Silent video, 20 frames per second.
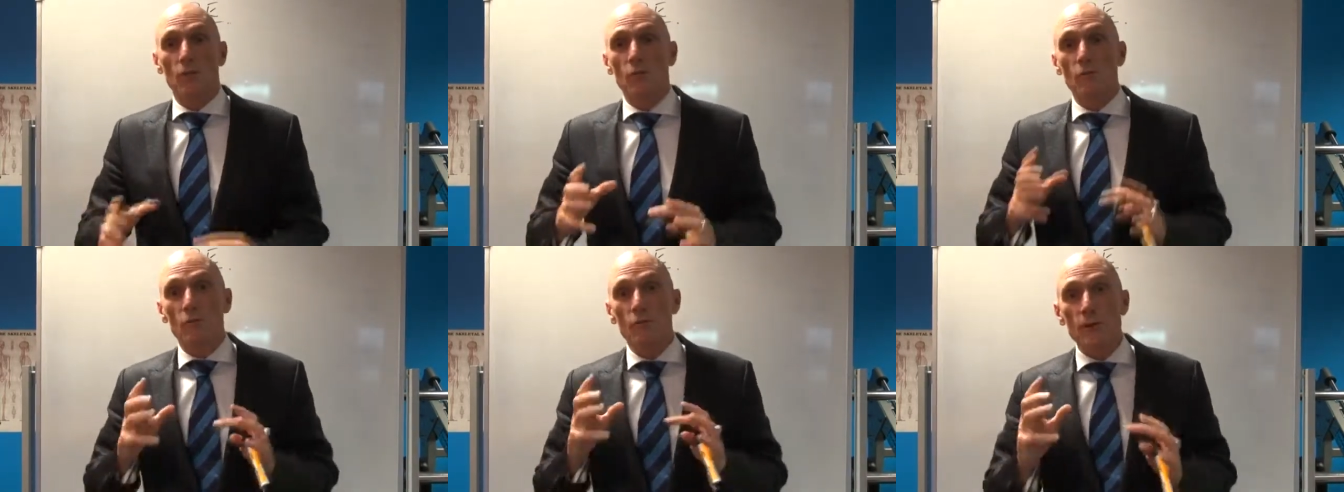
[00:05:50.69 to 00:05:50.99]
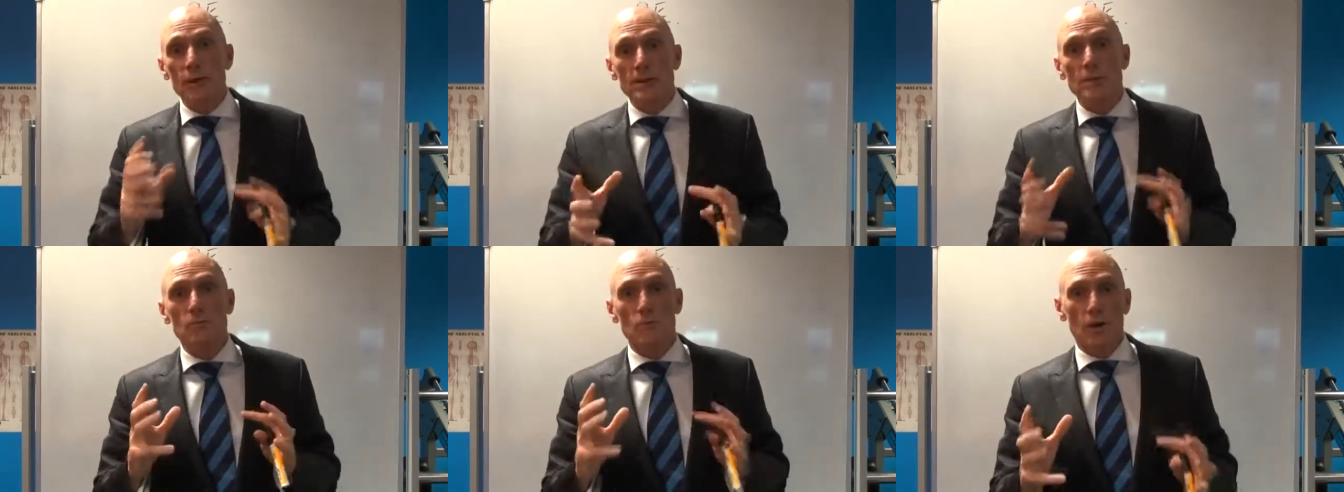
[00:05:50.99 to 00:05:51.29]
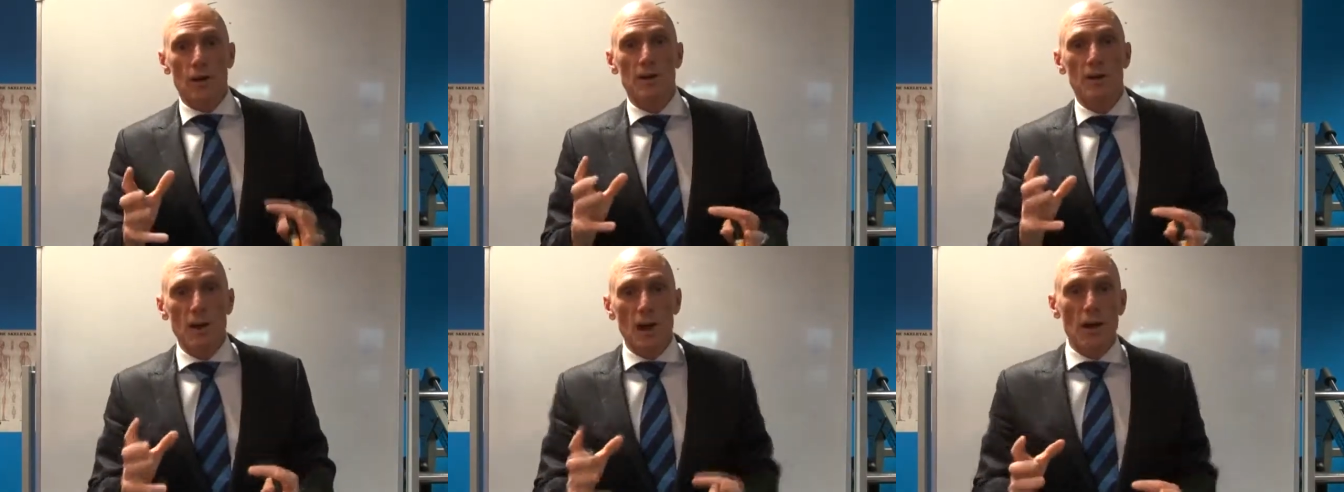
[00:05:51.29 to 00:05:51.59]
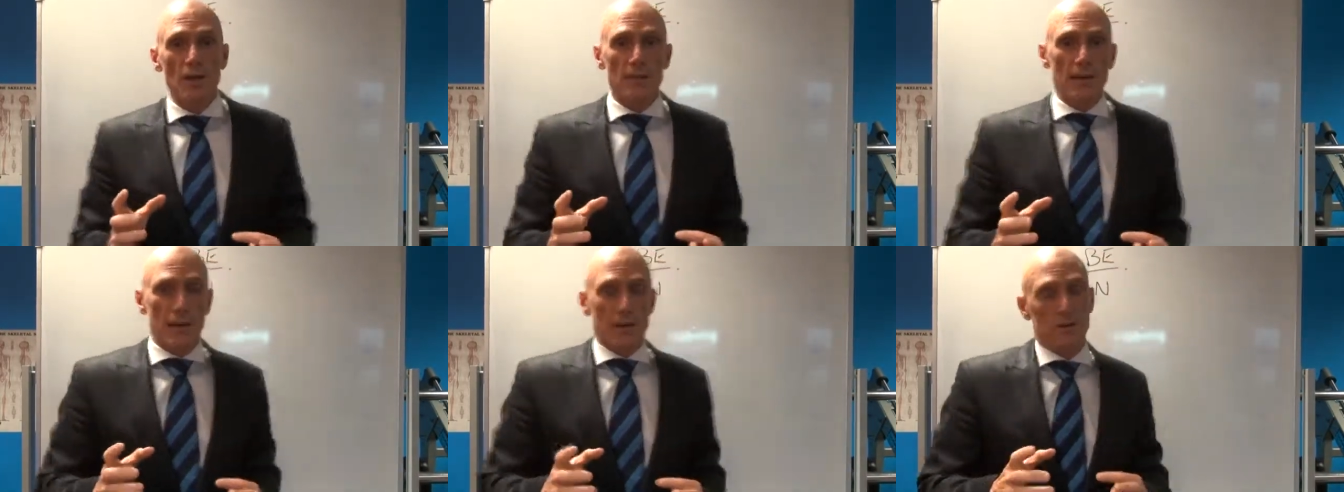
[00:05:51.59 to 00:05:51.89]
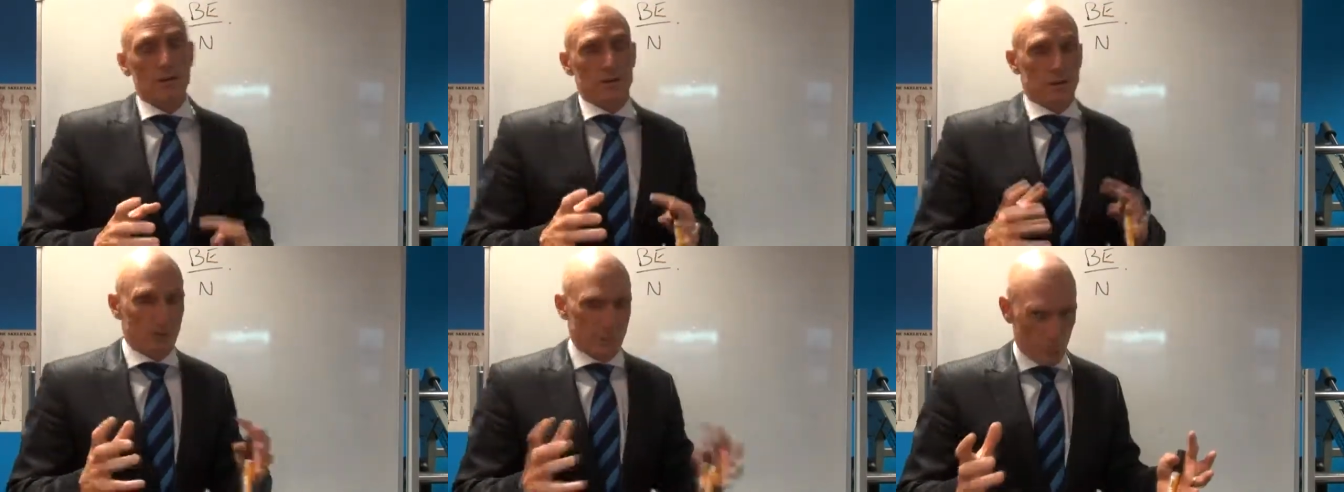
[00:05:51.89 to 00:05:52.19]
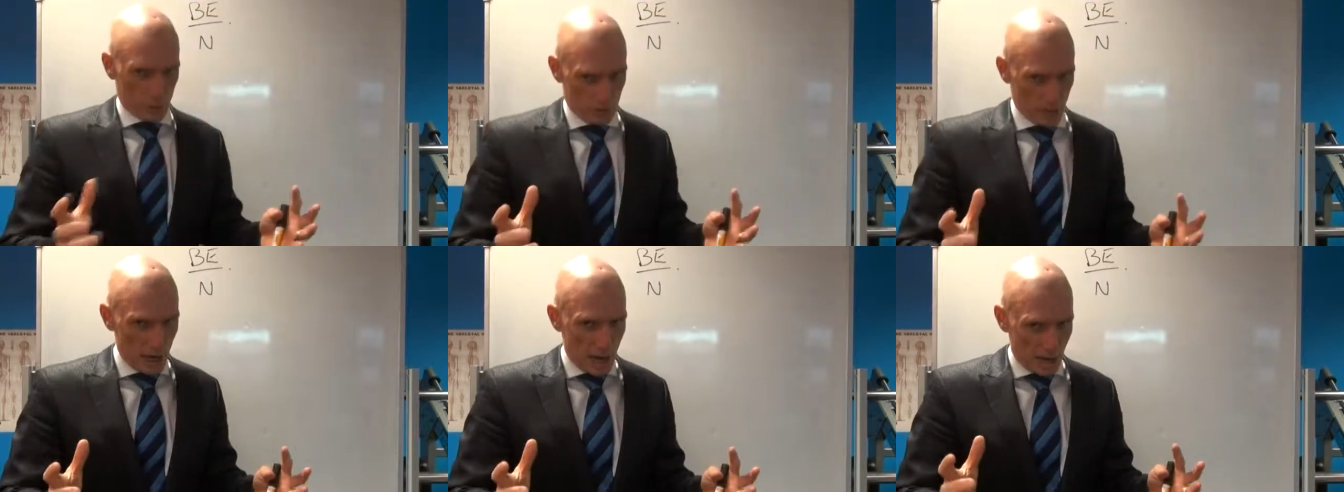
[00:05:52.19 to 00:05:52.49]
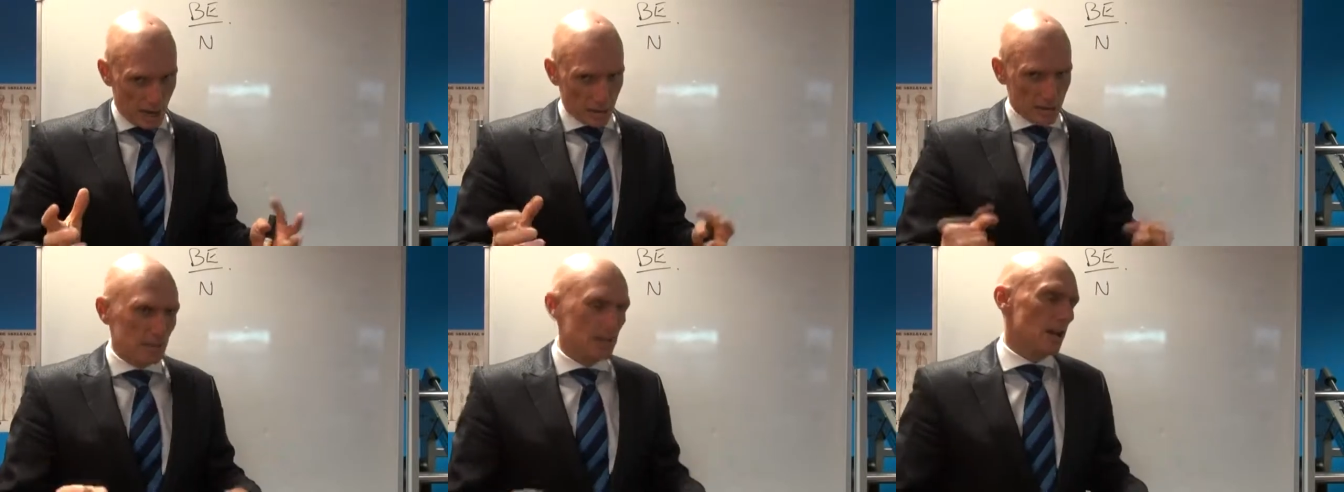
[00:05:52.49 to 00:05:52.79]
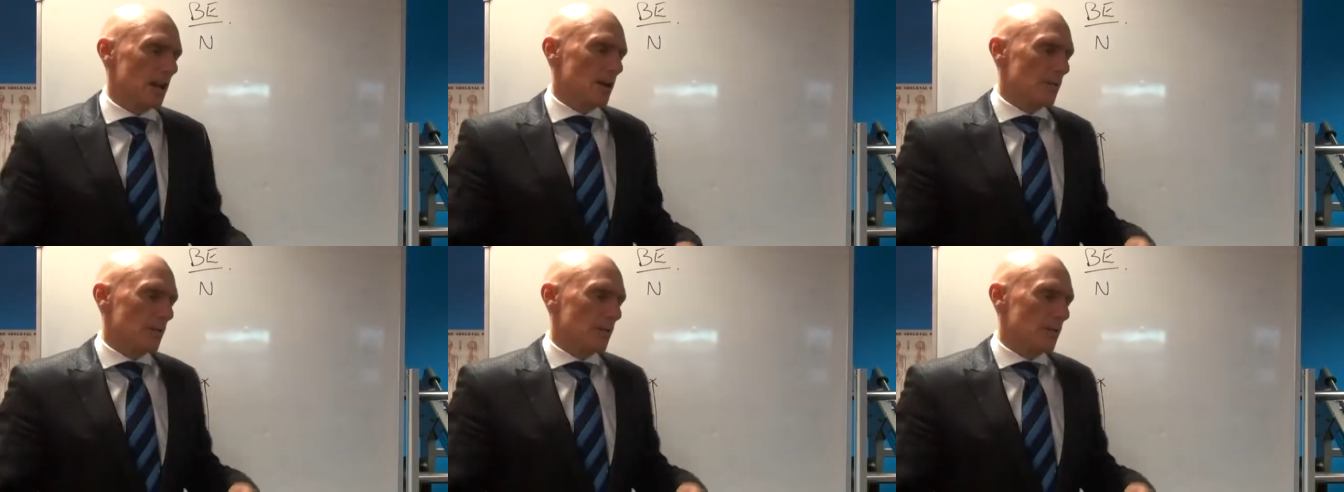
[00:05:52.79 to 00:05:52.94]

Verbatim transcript: And the reason why I know that, because everyone does,